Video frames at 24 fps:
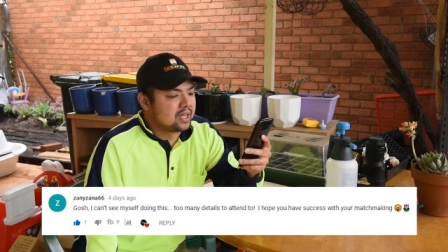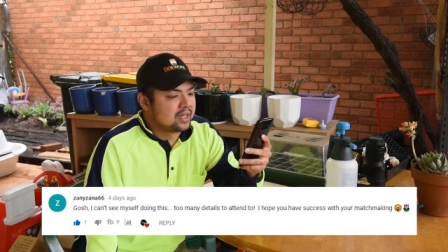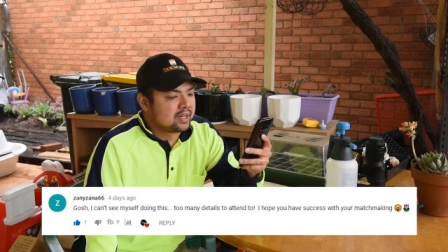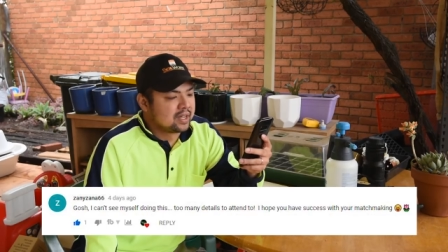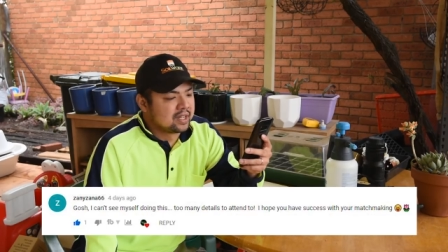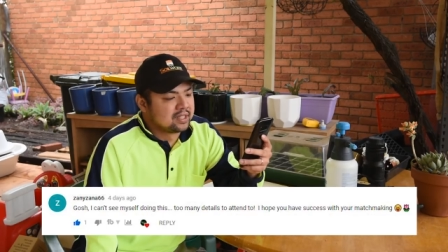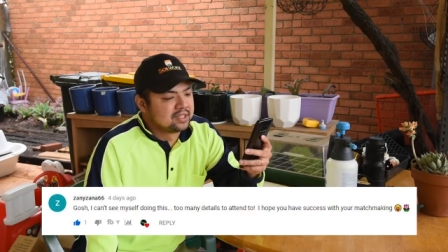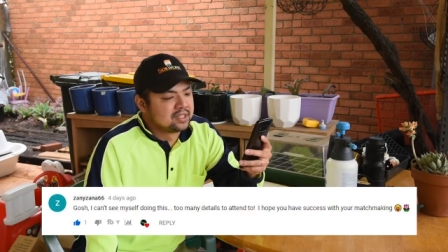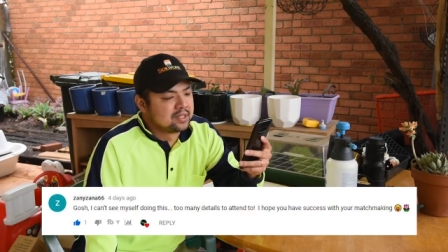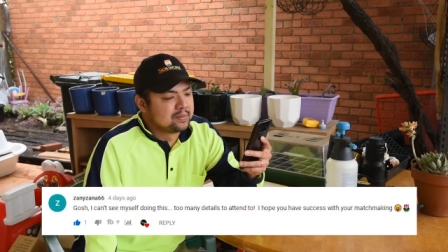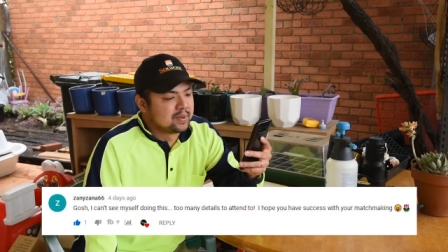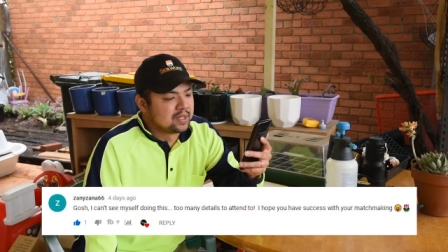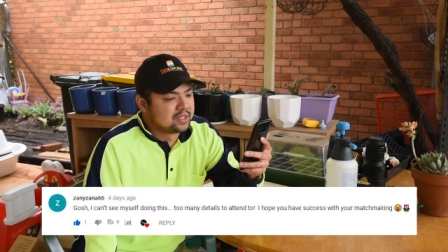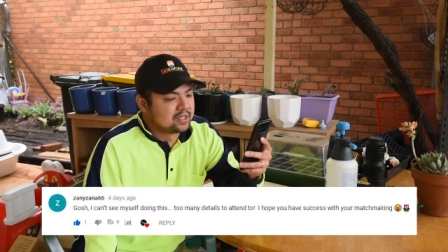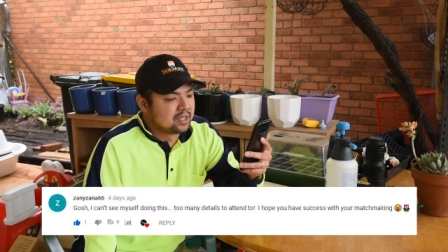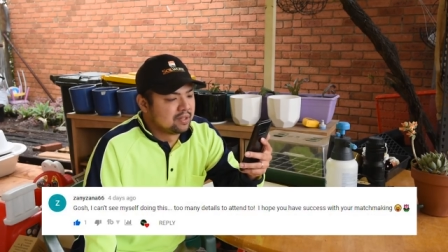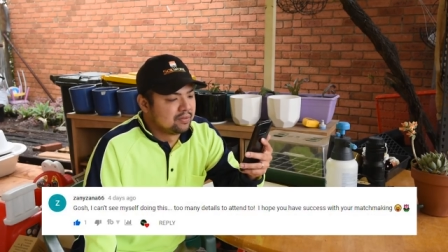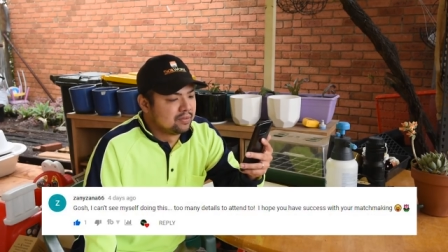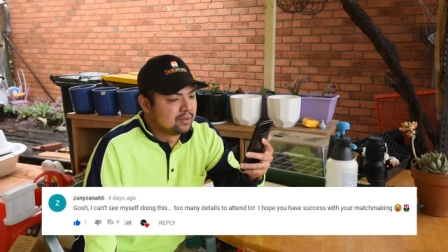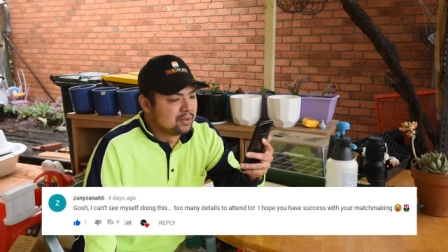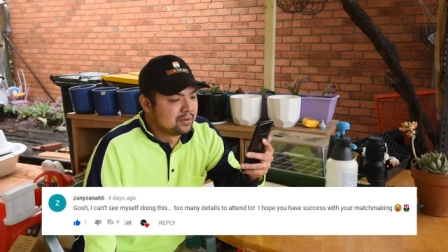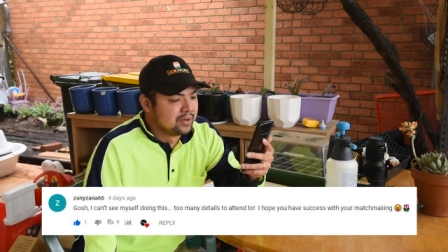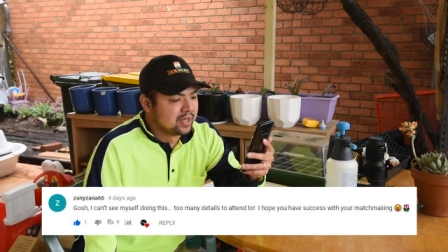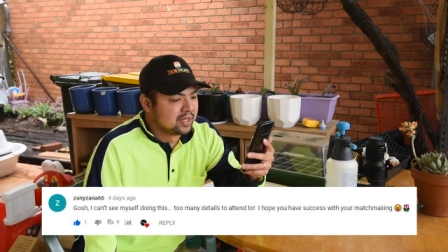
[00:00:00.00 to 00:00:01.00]
I can't see
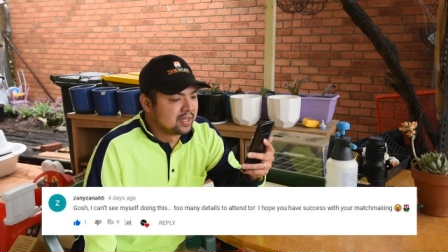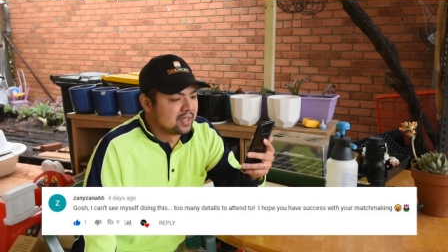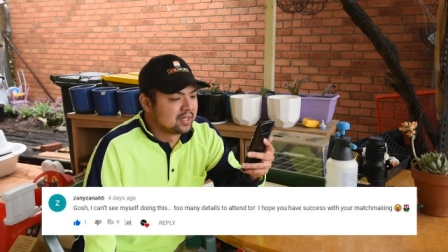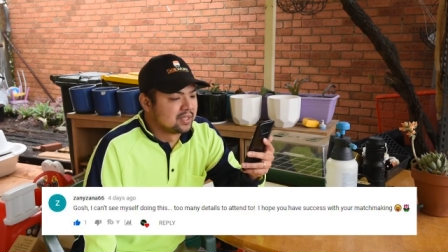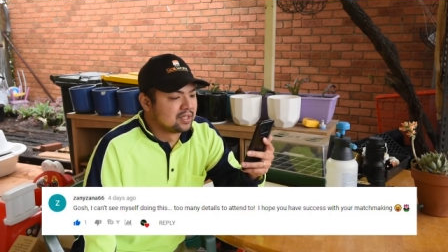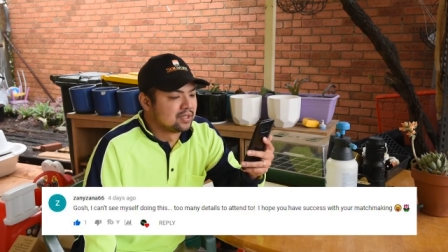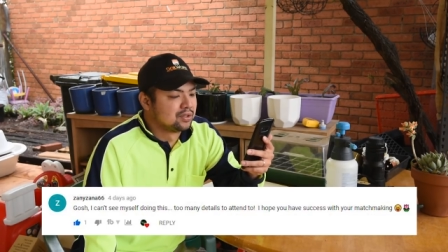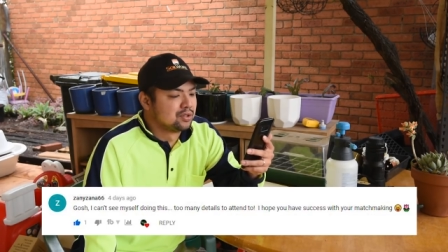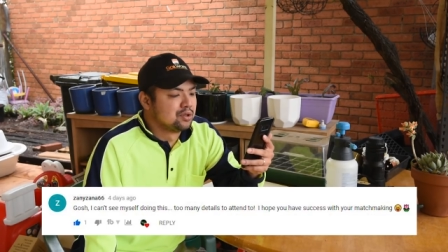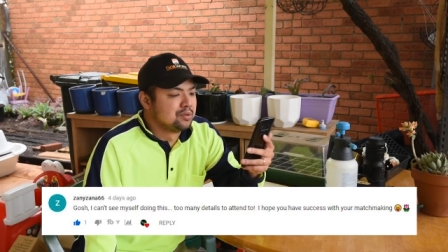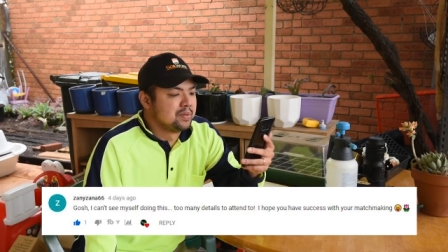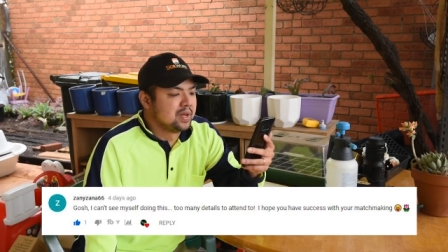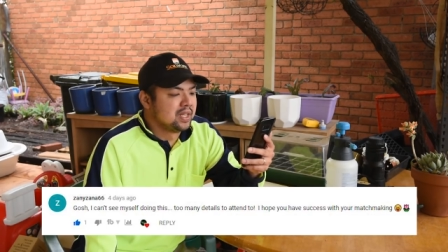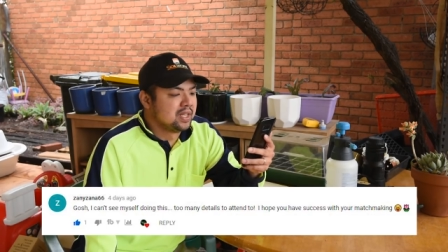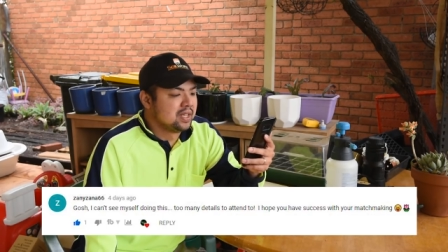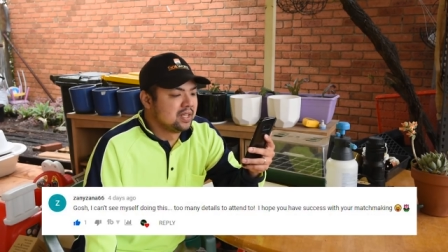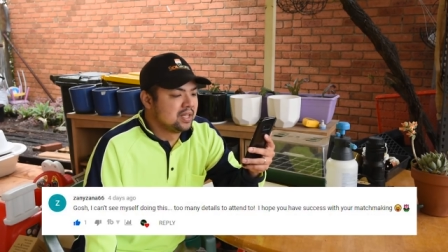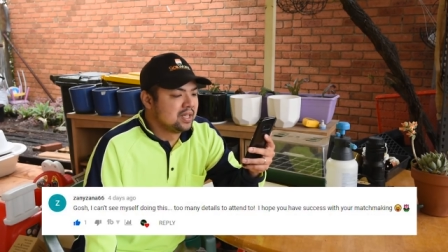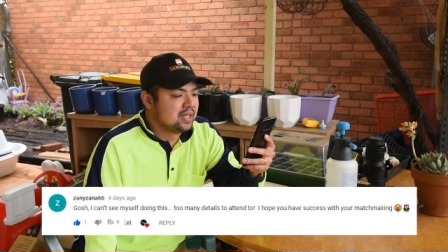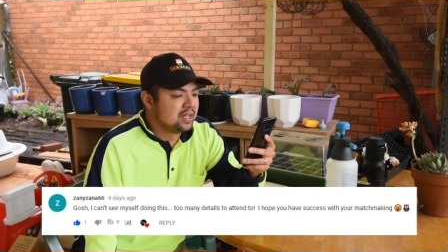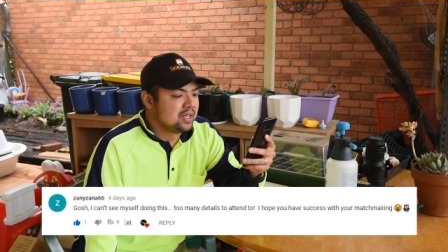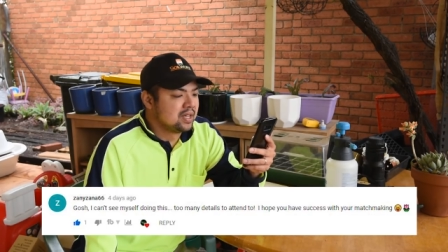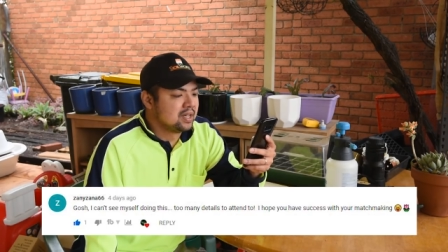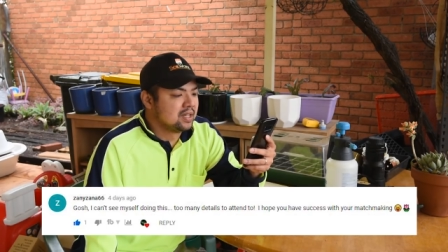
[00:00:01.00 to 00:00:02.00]
myself doing this. Too many
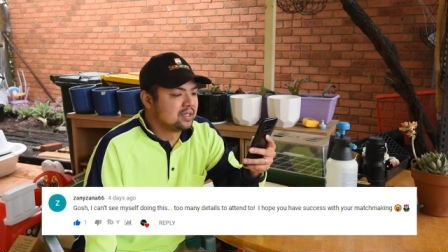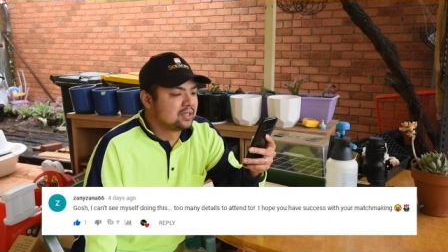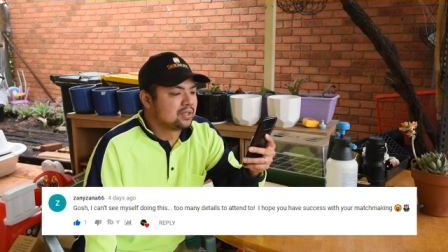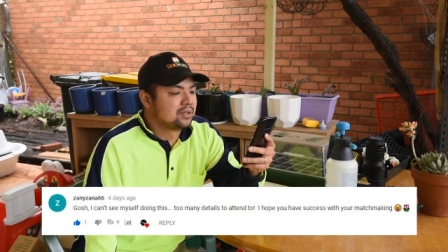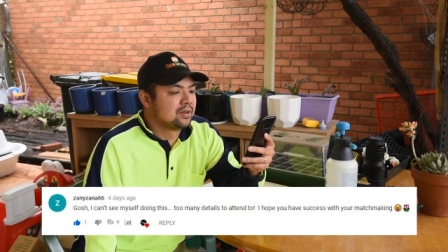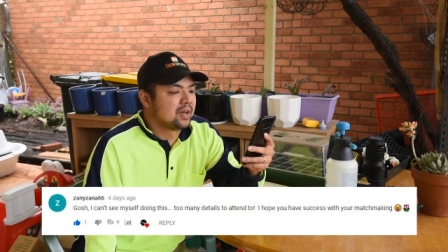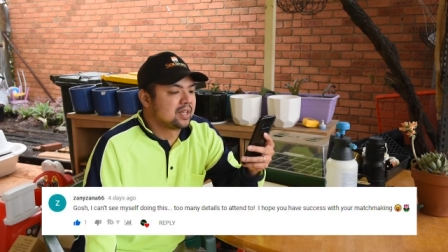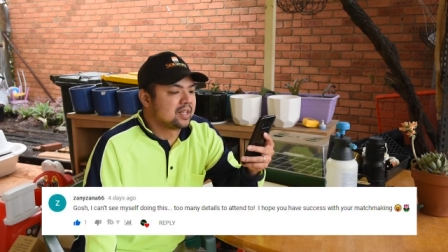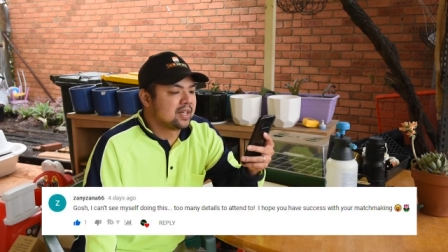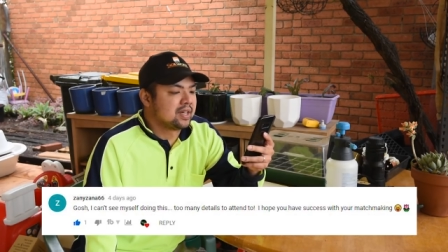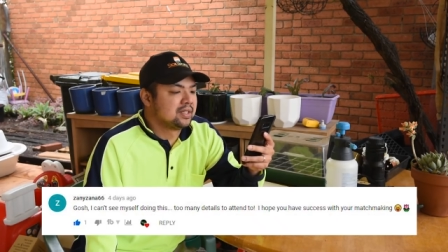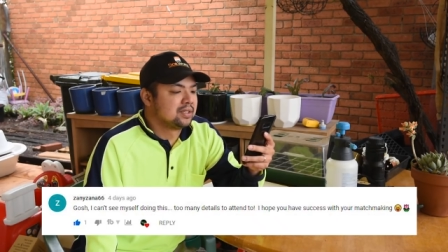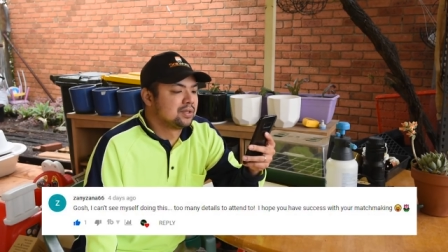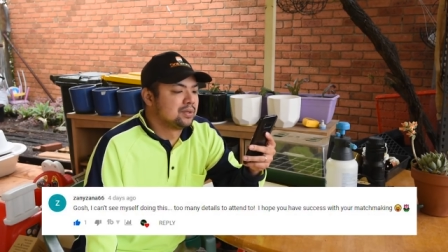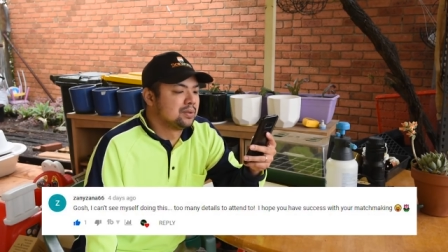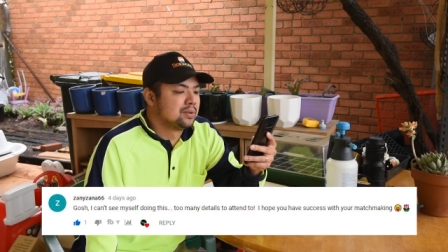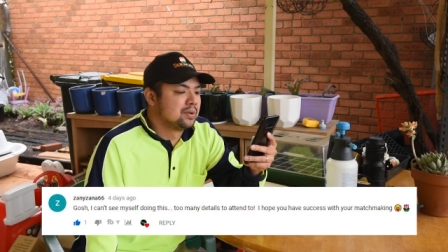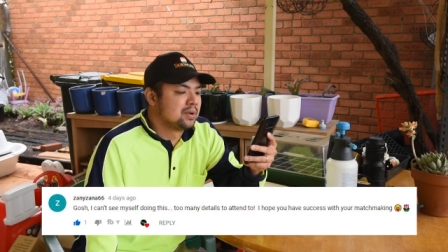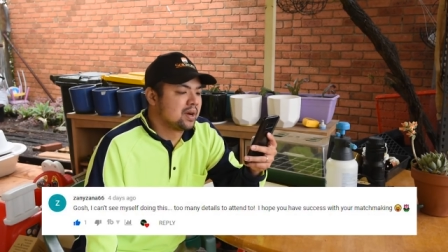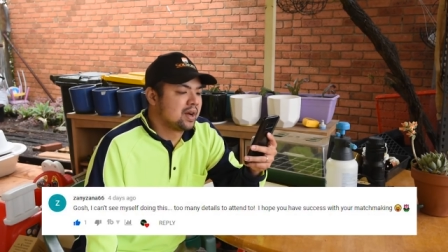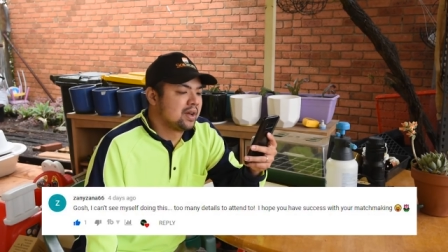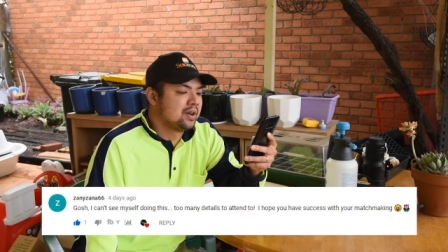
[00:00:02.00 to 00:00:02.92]
details to attend to.